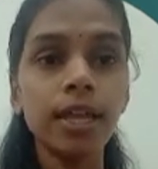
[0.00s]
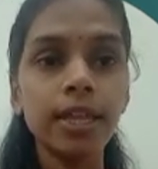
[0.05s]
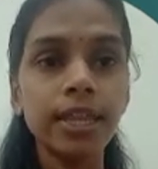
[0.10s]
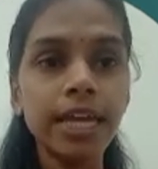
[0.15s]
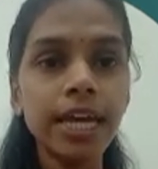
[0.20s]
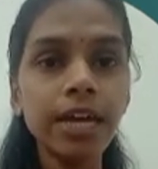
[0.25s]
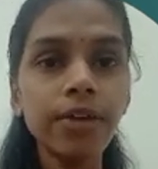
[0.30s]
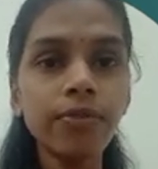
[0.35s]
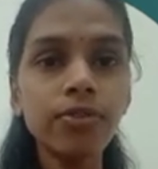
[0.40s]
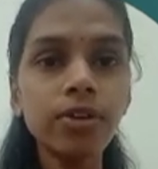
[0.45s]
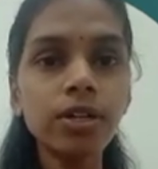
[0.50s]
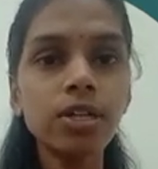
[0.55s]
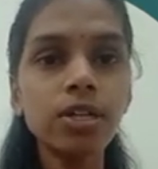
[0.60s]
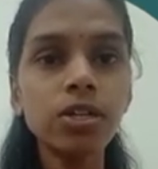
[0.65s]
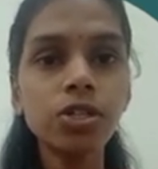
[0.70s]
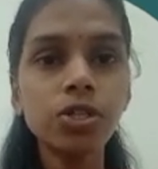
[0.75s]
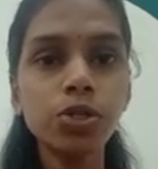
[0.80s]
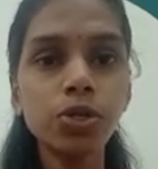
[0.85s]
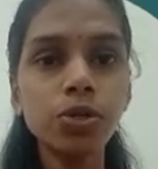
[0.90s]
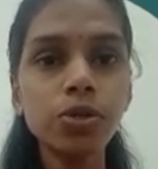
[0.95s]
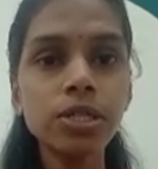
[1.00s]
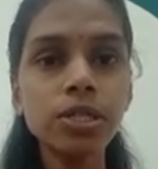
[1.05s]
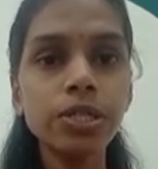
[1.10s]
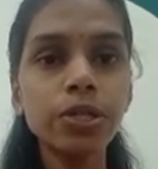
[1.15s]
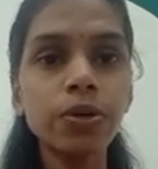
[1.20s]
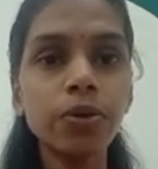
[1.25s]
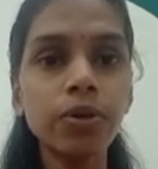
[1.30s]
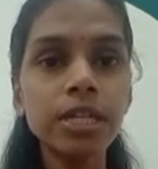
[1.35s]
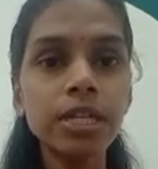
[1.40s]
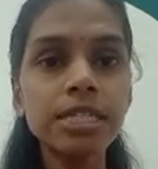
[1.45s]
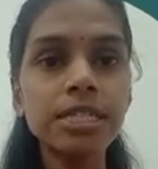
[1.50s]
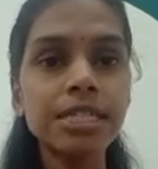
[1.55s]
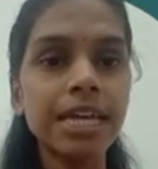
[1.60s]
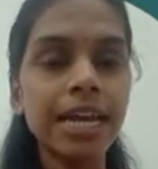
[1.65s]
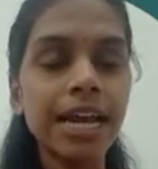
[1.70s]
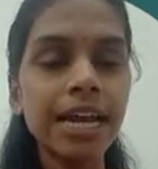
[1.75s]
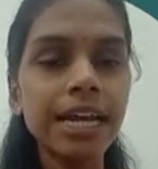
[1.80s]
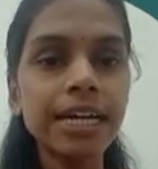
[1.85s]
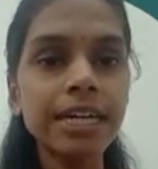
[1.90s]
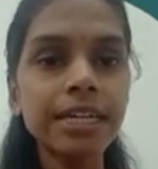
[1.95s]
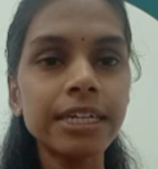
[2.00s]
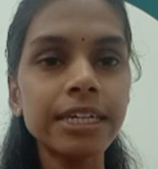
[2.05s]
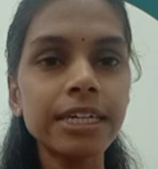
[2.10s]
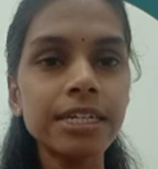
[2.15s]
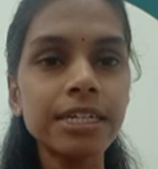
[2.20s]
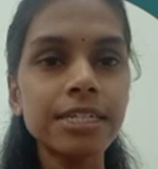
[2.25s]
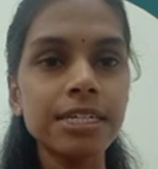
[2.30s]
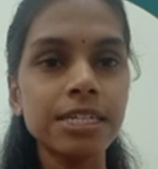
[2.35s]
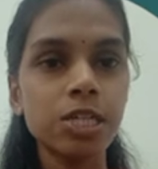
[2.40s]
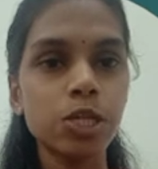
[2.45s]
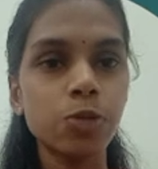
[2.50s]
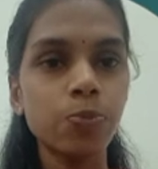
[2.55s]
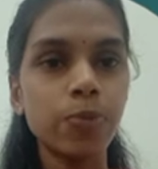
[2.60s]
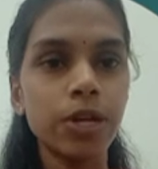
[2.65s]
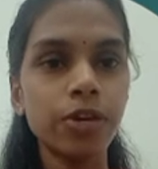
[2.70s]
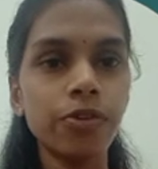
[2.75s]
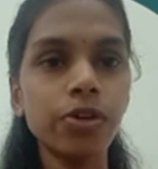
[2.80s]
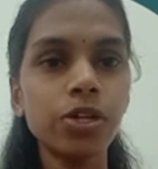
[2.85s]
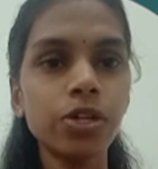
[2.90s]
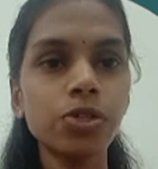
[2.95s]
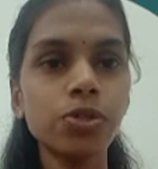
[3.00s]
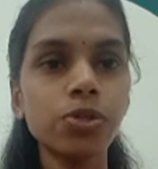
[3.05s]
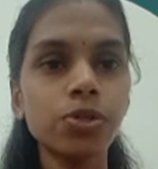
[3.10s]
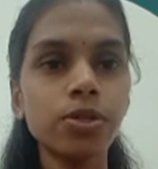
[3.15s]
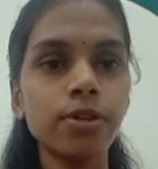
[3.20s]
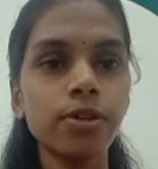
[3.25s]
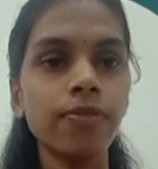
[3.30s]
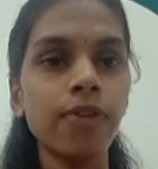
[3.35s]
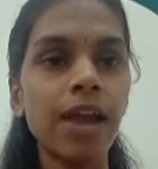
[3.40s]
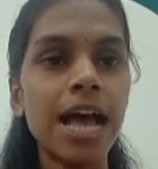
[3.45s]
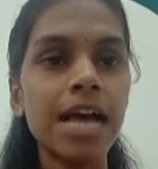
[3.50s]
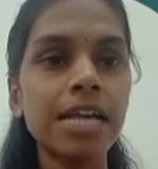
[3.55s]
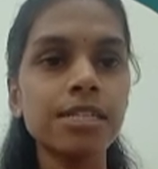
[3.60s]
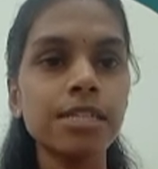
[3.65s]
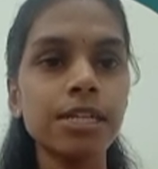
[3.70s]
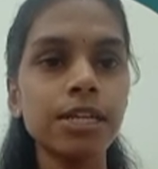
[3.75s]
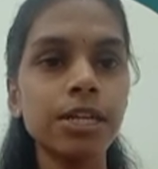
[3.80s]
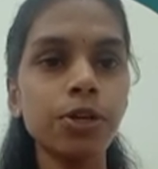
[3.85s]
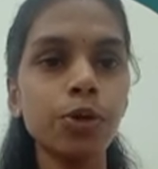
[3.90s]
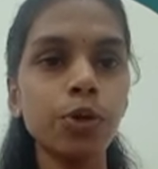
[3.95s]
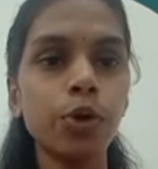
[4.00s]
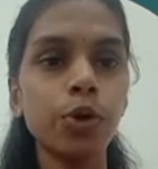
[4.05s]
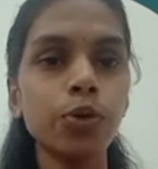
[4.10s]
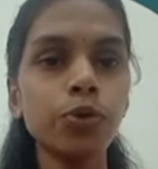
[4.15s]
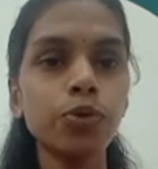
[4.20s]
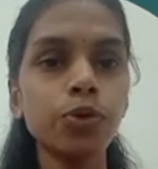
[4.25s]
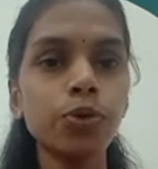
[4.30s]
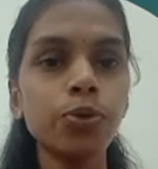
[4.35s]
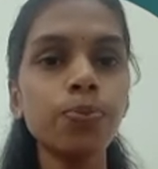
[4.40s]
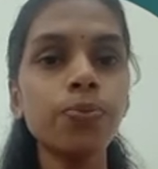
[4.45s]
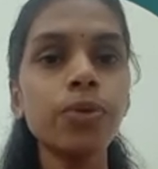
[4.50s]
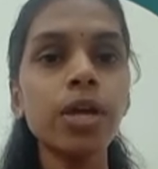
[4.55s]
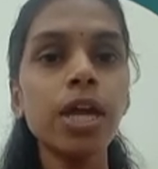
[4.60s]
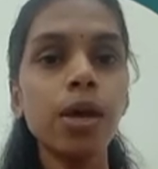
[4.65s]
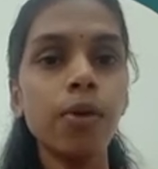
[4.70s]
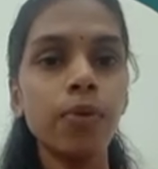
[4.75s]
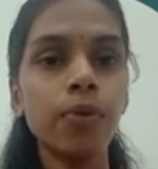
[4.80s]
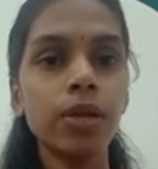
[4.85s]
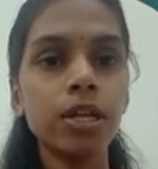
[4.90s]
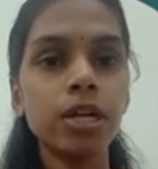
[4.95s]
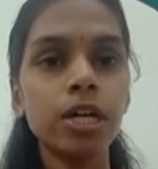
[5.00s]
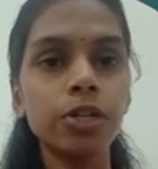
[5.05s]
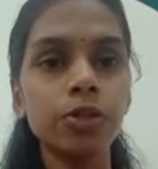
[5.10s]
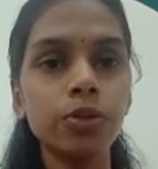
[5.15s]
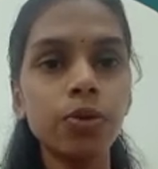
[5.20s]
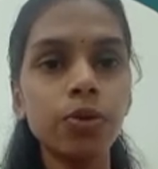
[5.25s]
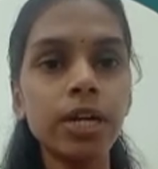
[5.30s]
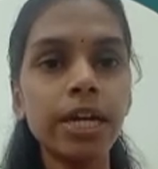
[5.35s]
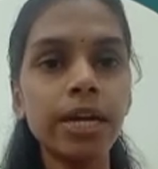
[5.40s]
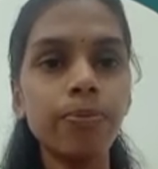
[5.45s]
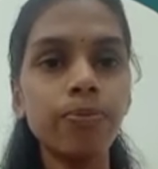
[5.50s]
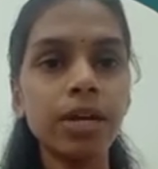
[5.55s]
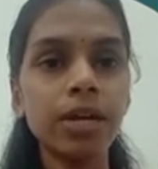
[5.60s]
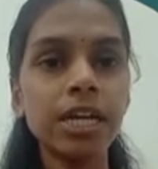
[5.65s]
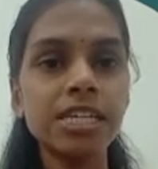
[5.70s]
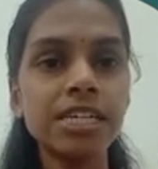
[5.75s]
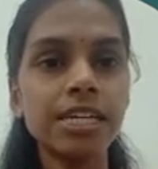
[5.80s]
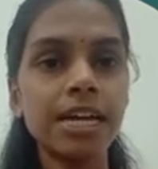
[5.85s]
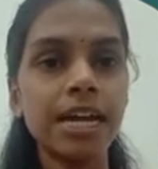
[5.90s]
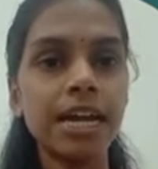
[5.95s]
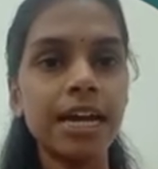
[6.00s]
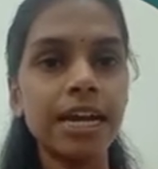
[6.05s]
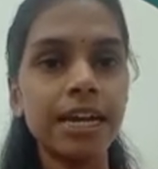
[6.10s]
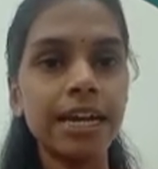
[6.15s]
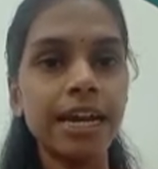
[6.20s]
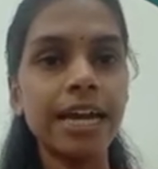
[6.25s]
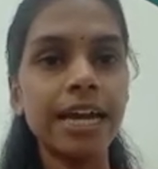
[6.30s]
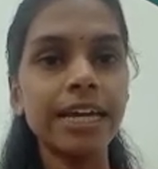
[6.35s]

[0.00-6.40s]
Therefore, the tissue is grown in sterile containers such as petri dishes or flasks in a growth room with controlled temperature and light